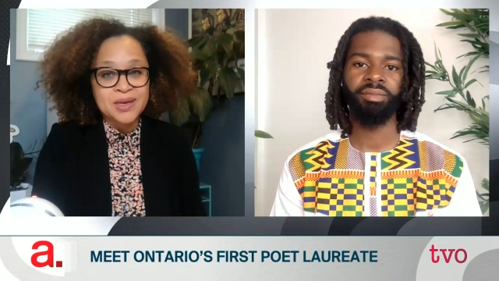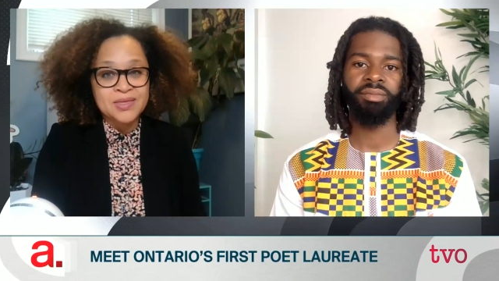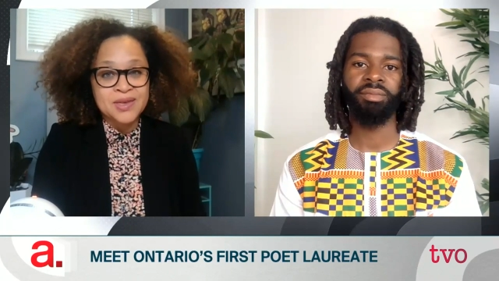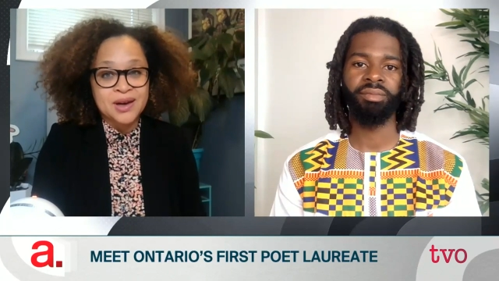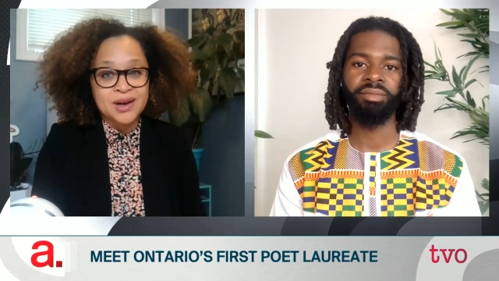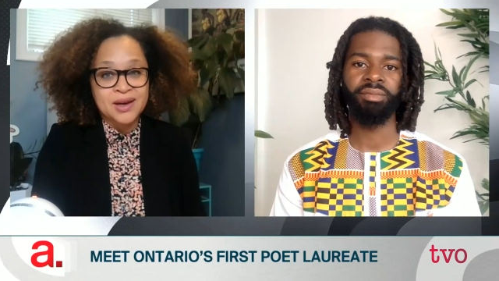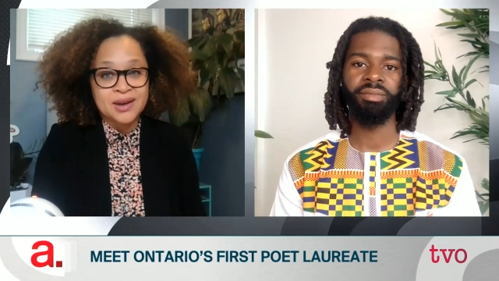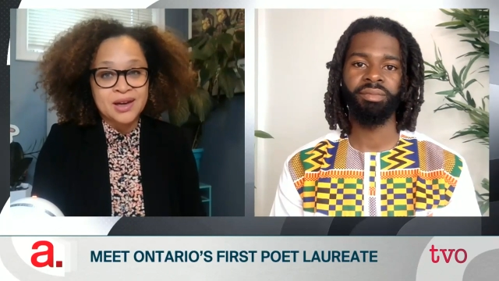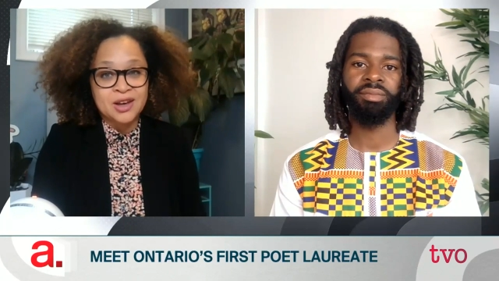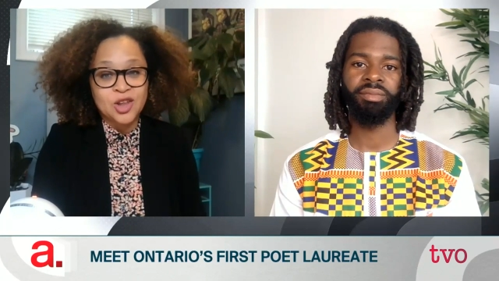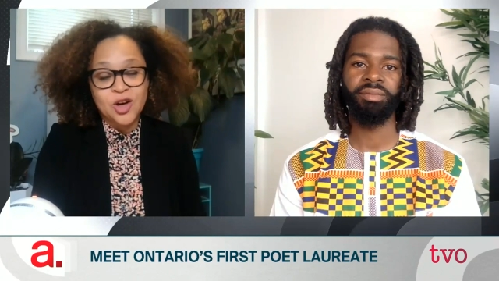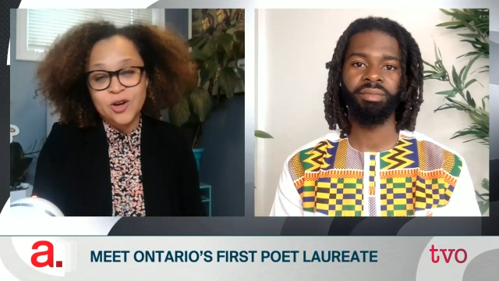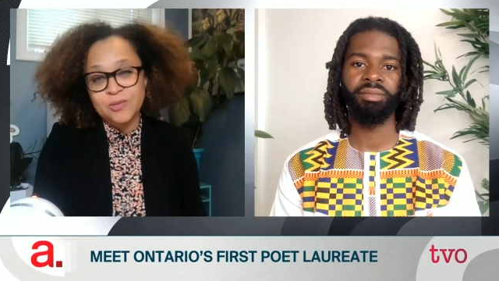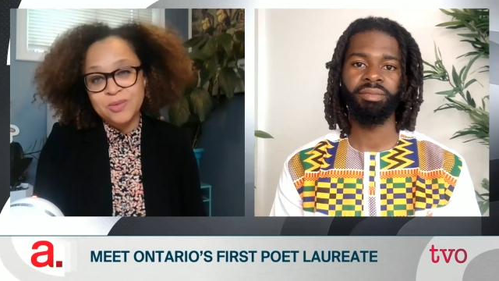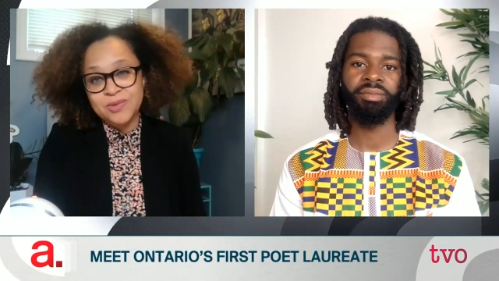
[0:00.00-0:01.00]
Speaker 1: that a
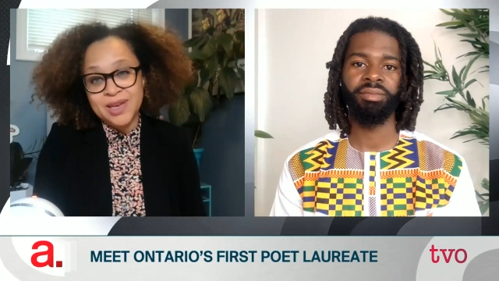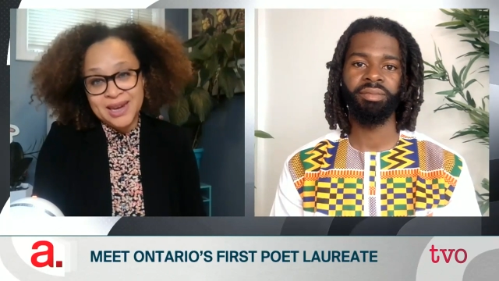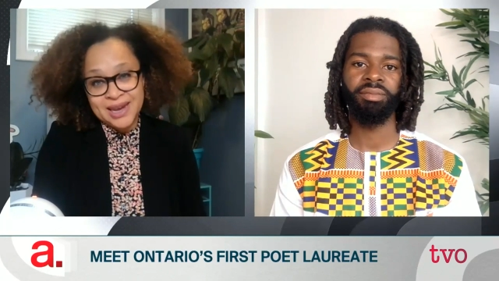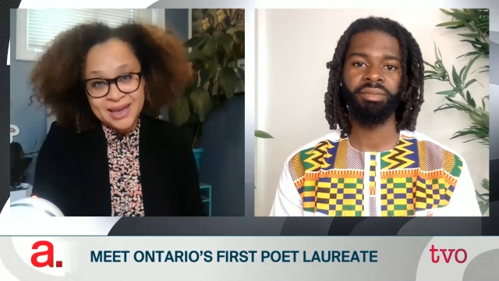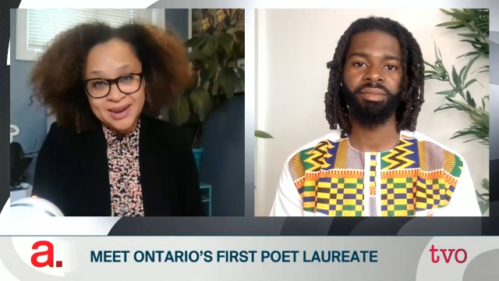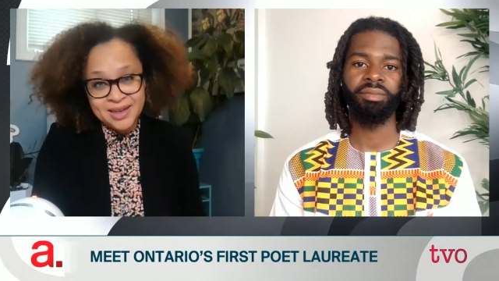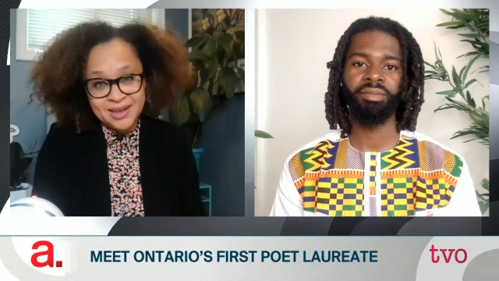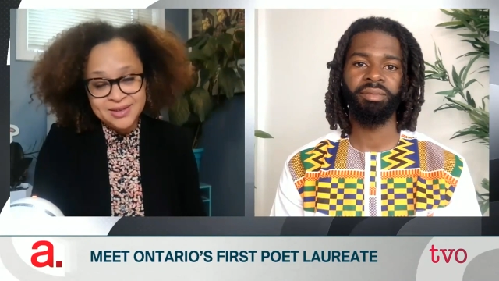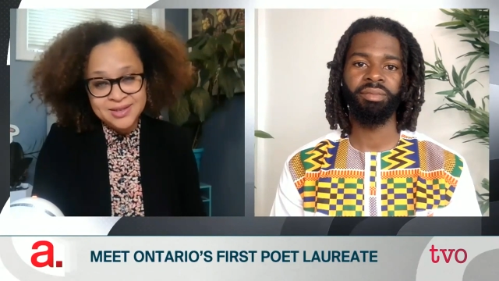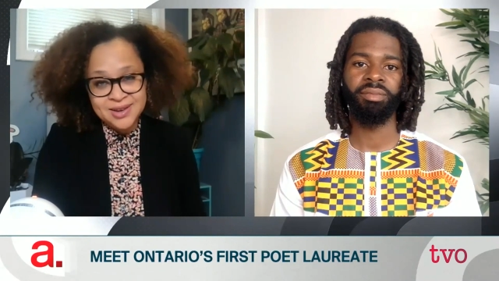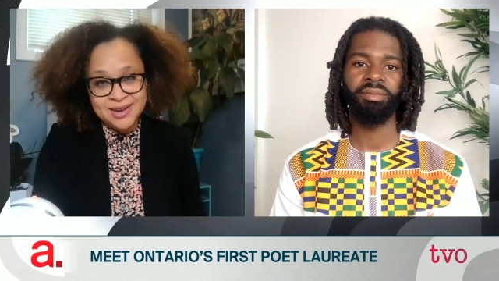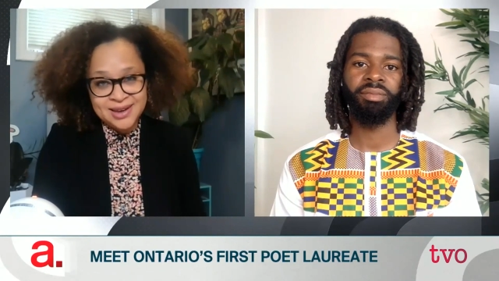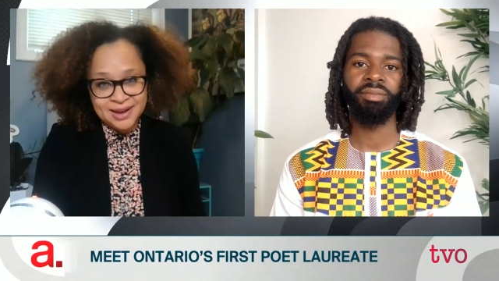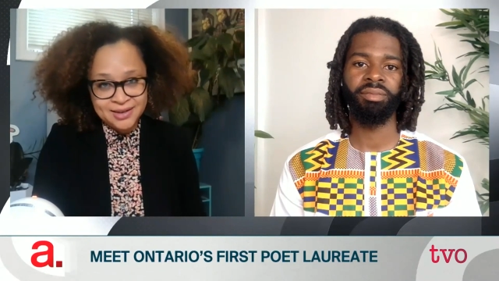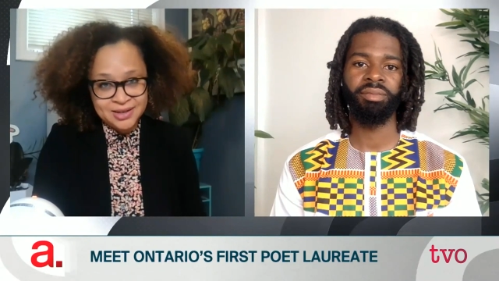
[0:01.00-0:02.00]
lot of Canadians
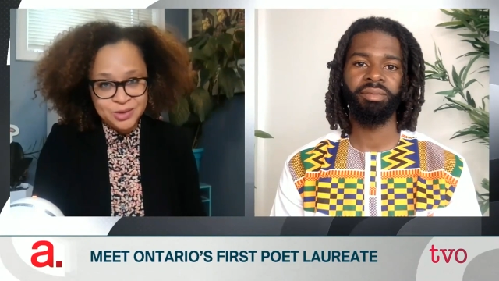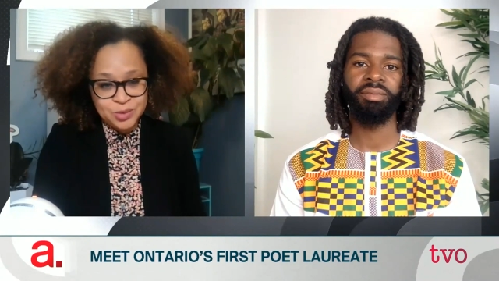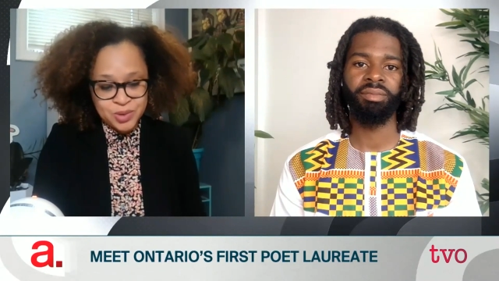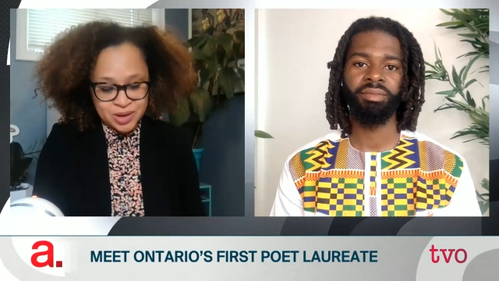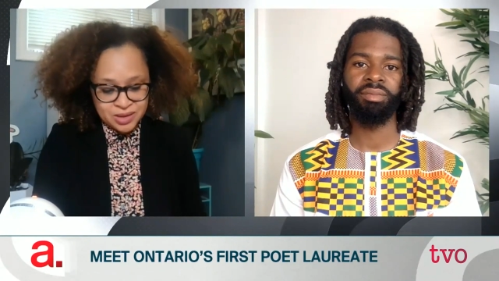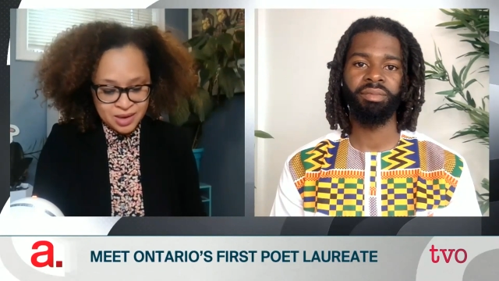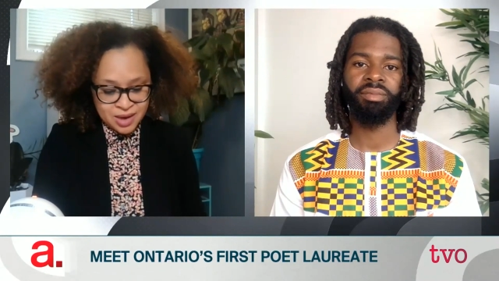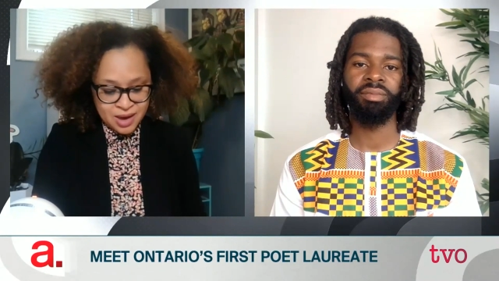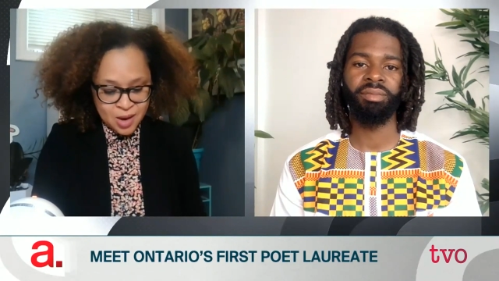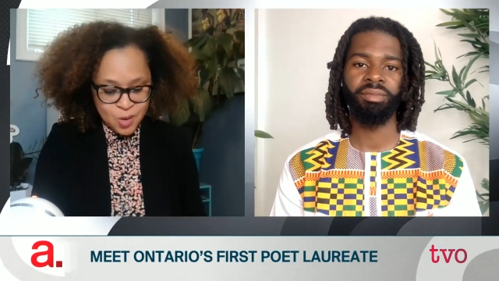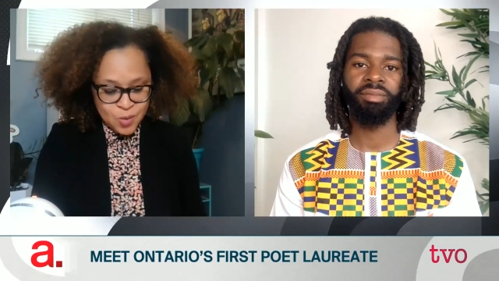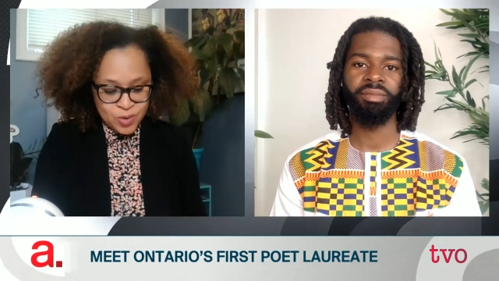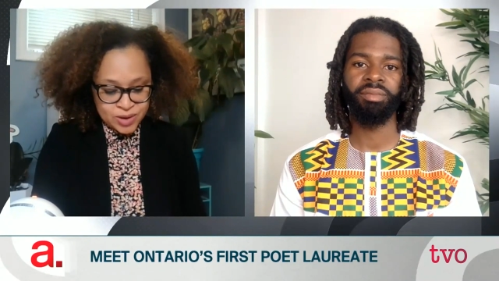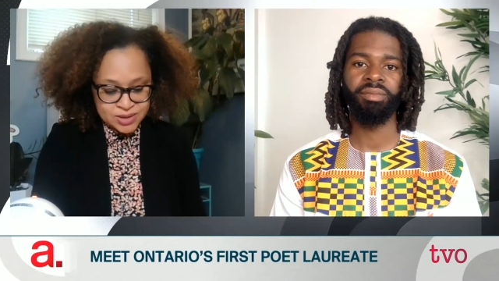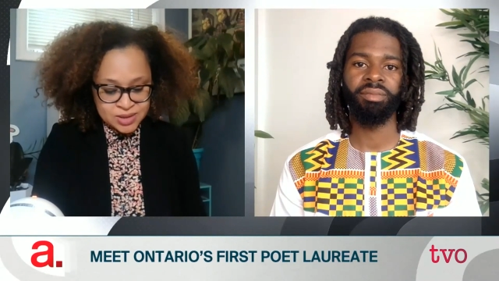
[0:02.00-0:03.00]
connected with
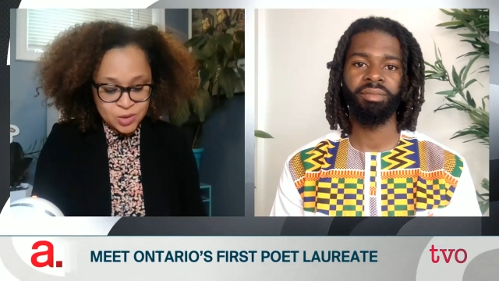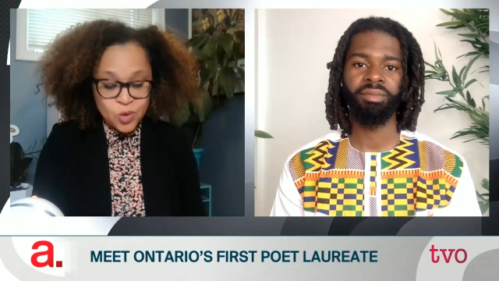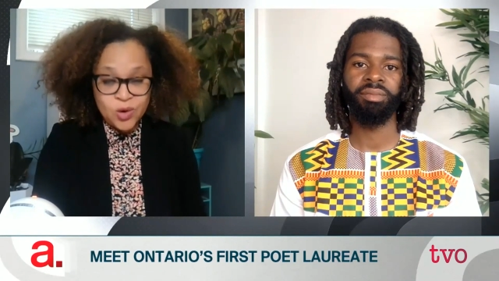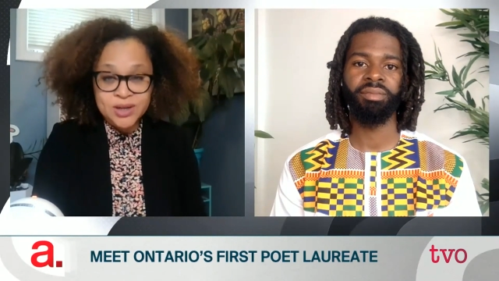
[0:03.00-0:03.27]
was Gord